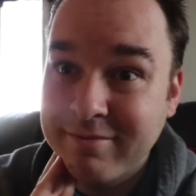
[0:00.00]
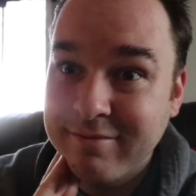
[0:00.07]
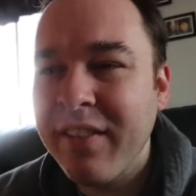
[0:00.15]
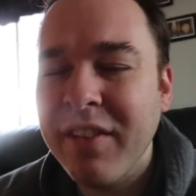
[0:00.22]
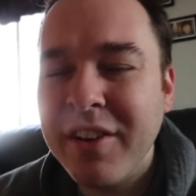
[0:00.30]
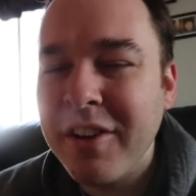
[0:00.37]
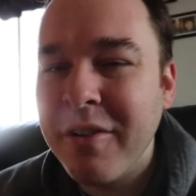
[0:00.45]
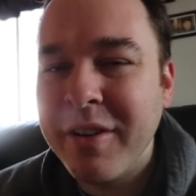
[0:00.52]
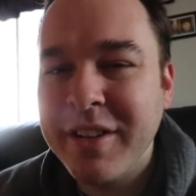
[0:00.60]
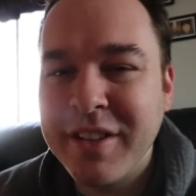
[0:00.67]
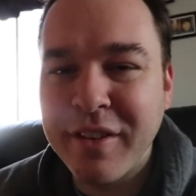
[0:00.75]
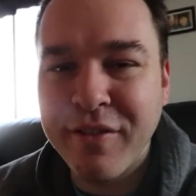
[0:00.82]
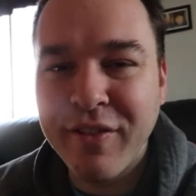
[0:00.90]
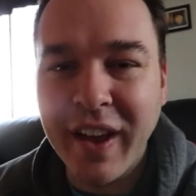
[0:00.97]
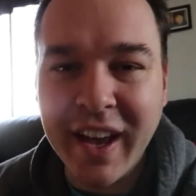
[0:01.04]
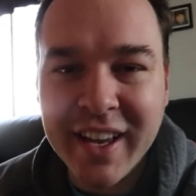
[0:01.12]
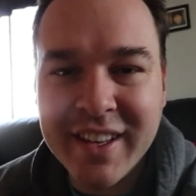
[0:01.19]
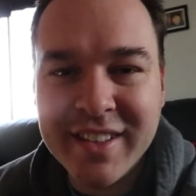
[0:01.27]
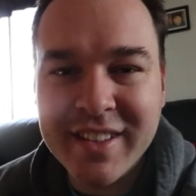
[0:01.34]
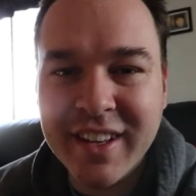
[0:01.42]
Even though it's a
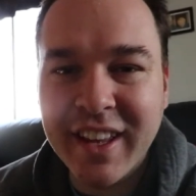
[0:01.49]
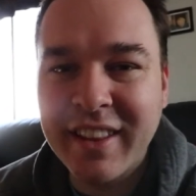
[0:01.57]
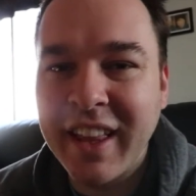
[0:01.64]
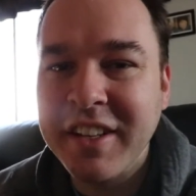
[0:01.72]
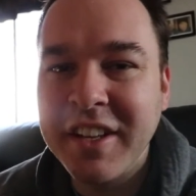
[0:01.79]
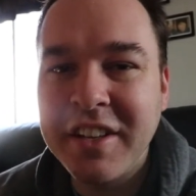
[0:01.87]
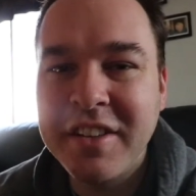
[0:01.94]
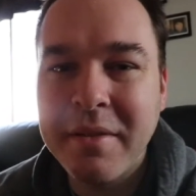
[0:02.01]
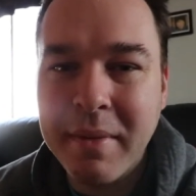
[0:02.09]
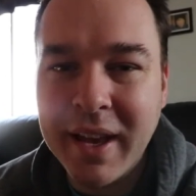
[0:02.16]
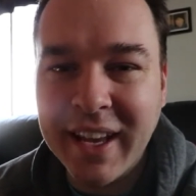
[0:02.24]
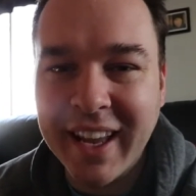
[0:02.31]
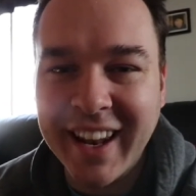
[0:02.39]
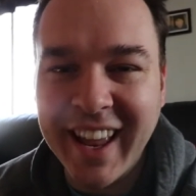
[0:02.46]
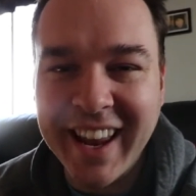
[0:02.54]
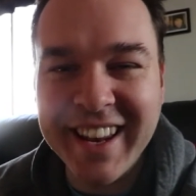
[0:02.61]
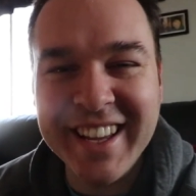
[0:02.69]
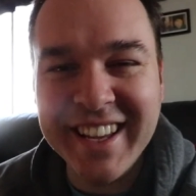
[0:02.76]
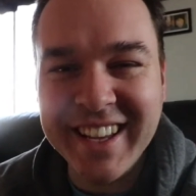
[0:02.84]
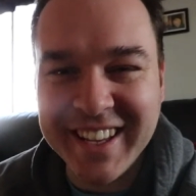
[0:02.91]
phase, that doesn't make it
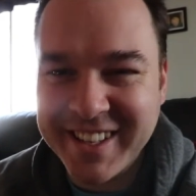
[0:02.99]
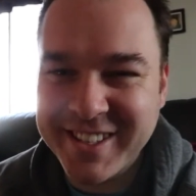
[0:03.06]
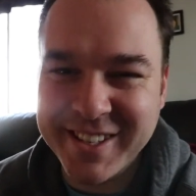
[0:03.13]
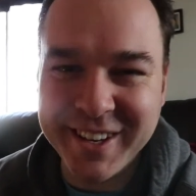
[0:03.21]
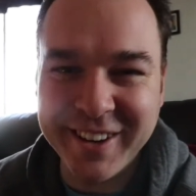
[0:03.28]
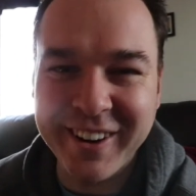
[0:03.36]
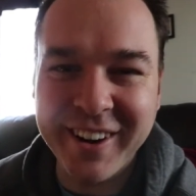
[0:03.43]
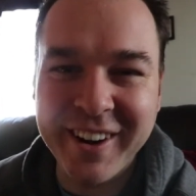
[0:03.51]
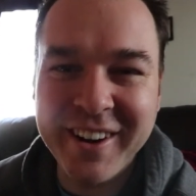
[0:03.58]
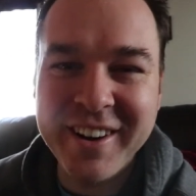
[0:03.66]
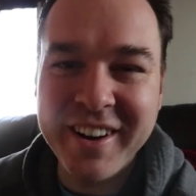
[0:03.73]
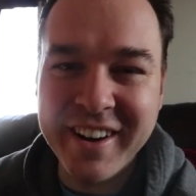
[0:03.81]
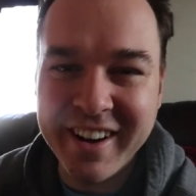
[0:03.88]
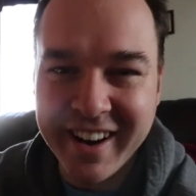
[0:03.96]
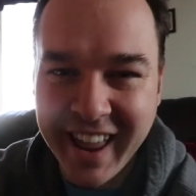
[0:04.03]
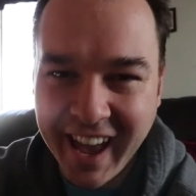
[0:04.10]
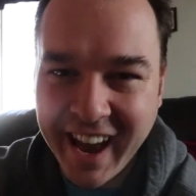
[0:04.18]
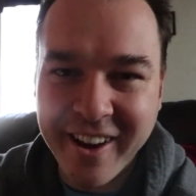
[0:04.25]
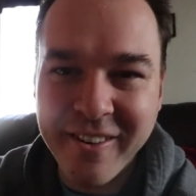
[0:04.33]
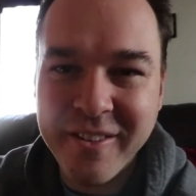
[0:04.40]
any easier
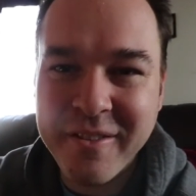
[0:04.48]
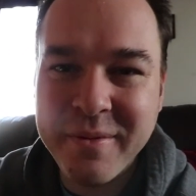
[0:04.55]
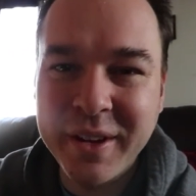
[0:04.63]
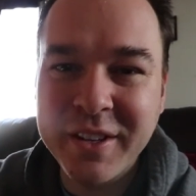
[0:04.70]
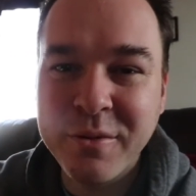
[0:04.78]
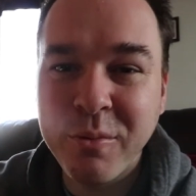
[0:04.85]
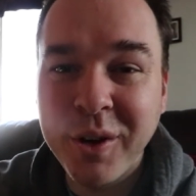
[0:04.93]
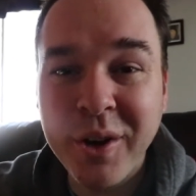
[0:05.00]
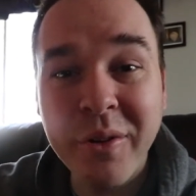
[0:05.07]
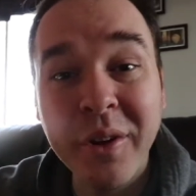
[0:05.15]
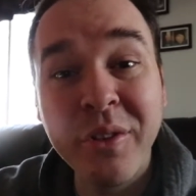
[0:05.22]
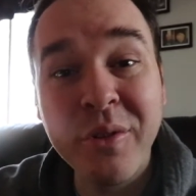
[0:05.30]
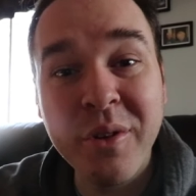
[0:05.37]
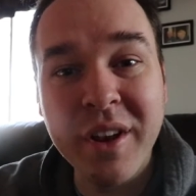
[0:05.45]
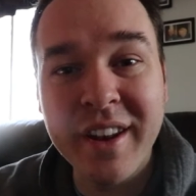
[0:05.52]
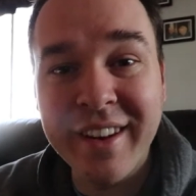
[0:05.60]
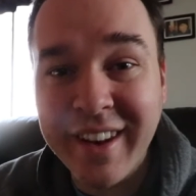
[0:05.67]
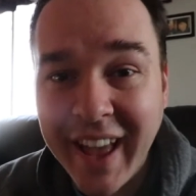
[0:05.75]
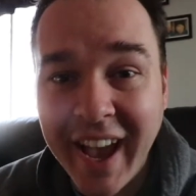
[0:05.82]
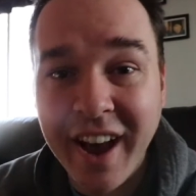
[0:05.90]
now. Because we're going through it
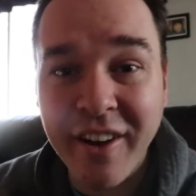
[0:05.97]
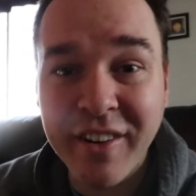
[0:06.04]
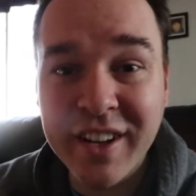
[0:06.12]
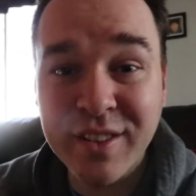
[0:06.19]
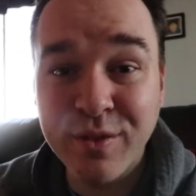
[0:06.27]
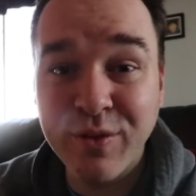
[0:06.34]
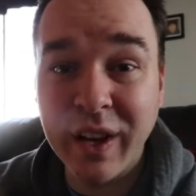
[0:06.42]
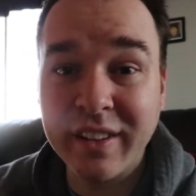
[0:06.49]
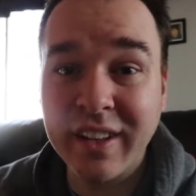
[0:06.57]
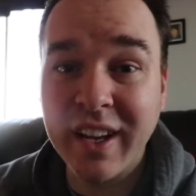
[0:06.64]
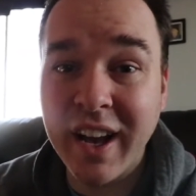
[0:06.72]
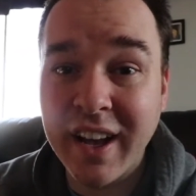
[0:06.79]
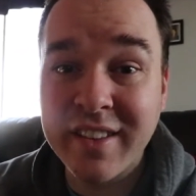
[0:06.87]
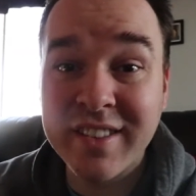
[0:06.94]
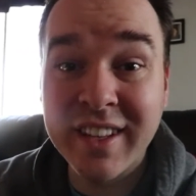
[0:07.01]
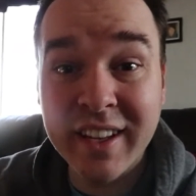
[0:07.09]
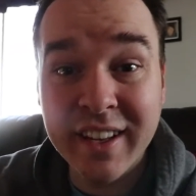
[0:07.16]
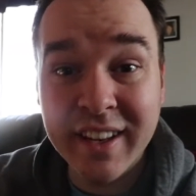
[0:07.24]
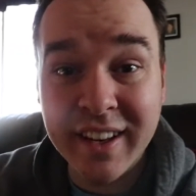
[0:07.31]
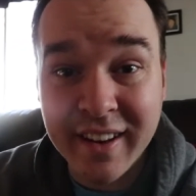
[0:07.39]
now. It's affecting us
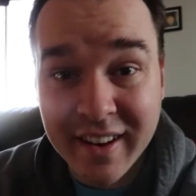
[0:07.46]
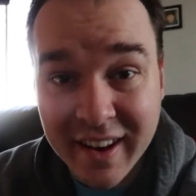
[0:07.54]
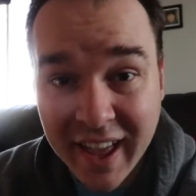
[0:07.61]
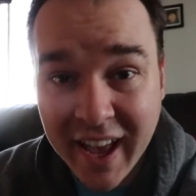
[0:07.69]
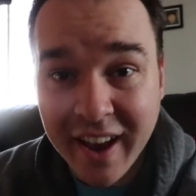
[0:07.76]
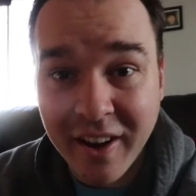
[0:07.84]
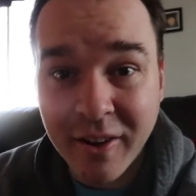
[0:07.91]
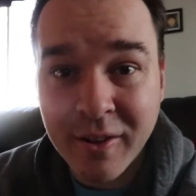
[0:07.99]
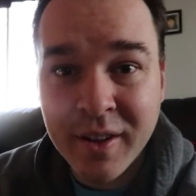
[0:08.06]
now.